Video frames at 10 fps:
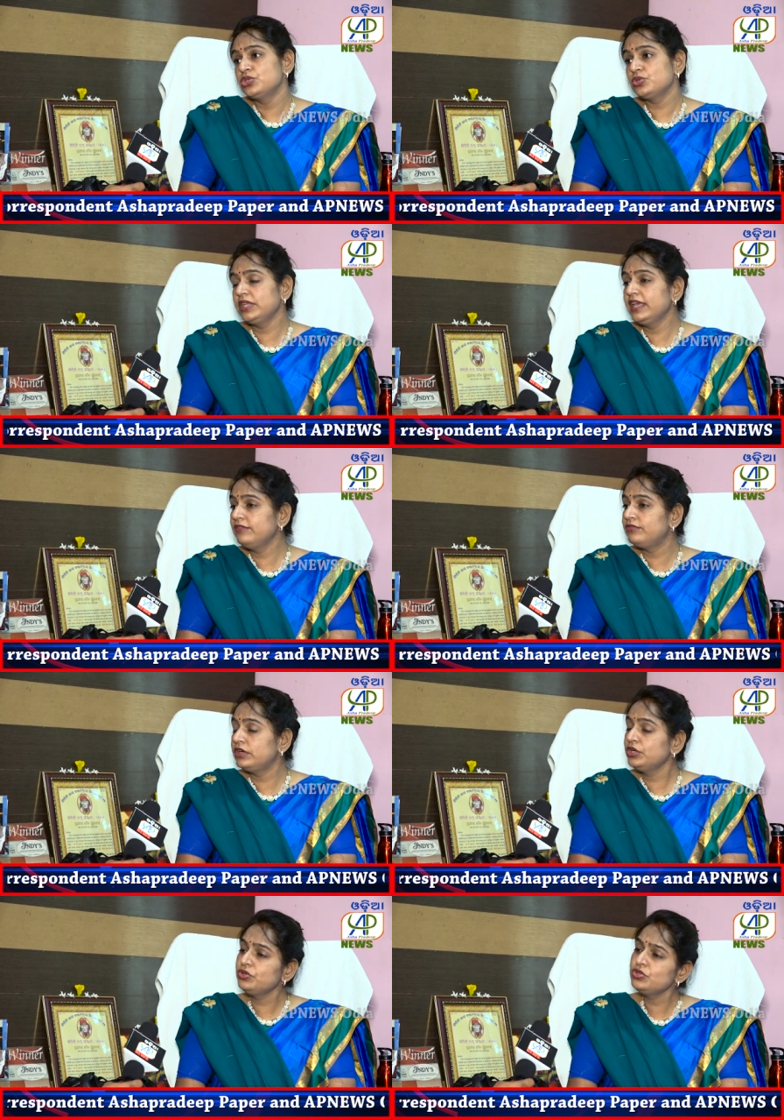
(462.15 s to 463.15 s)
So they have
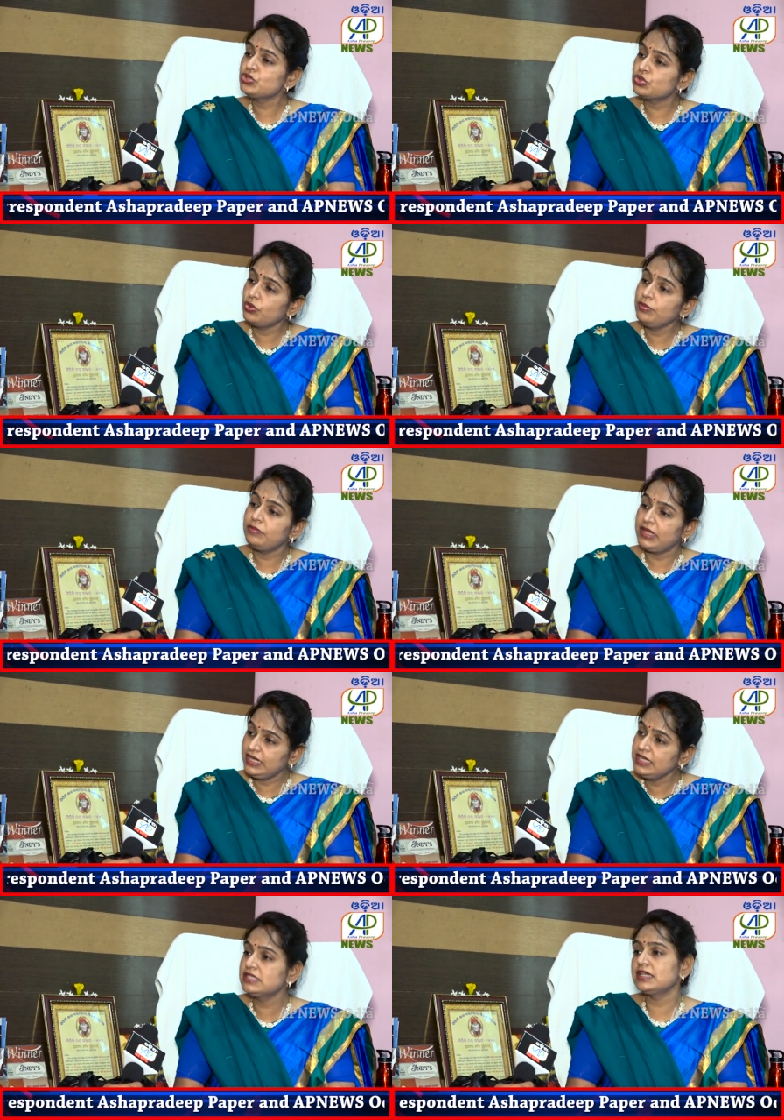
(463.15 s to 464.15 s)
worked on so
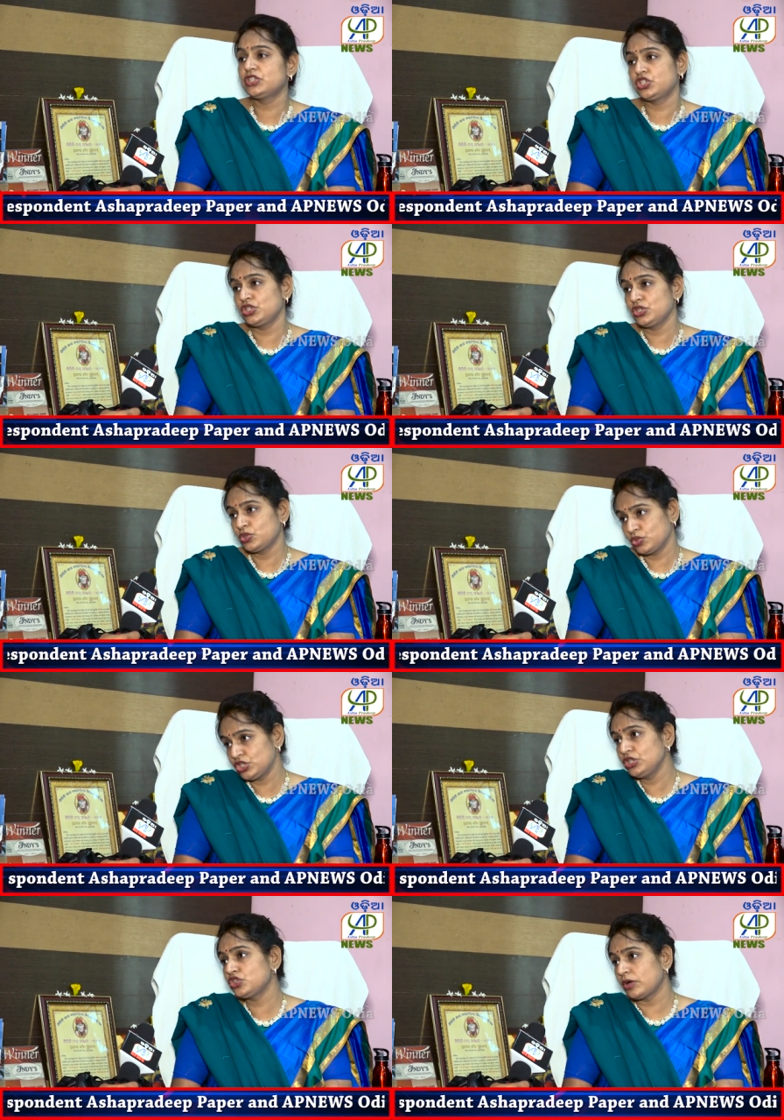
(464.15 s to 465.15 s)
many such
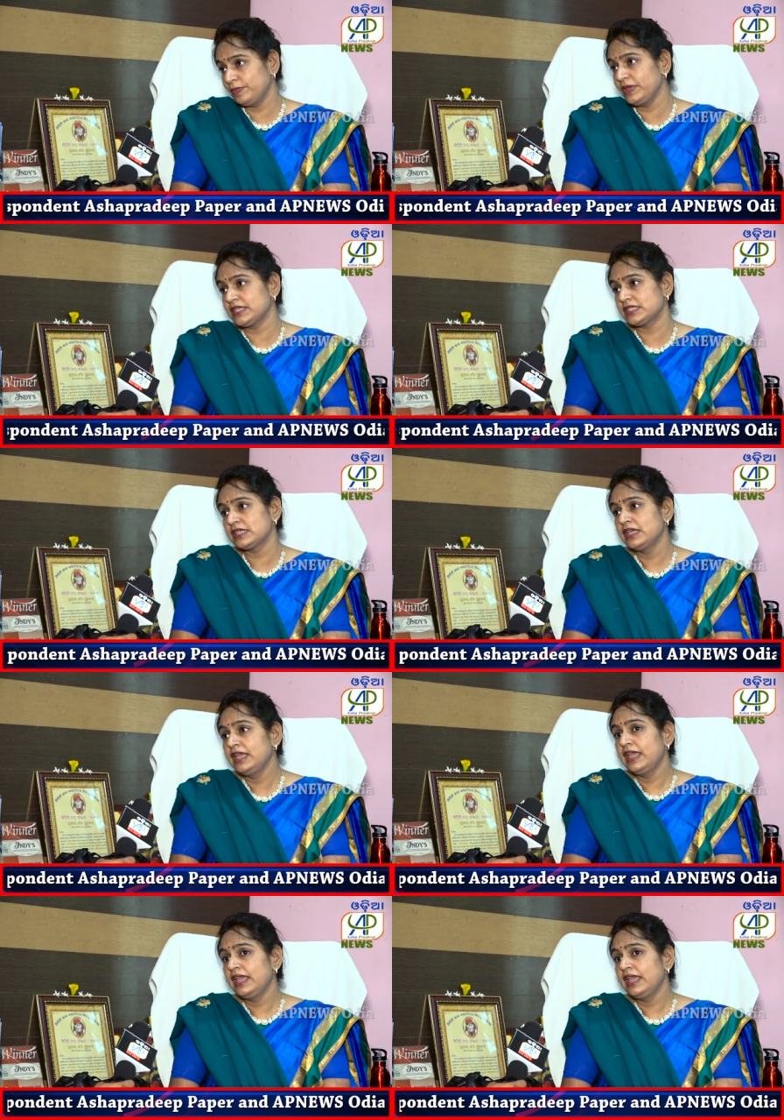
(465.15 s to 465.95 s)
social topics,